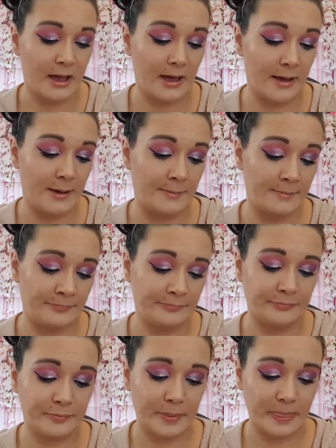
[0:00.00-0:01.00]
And
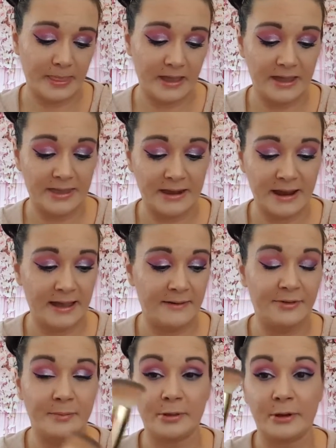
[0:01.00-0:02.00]
then I
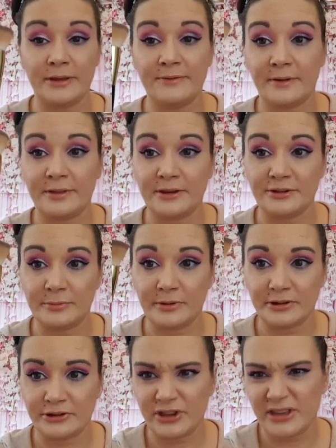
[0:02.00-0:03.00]
have the Milani foundation brush.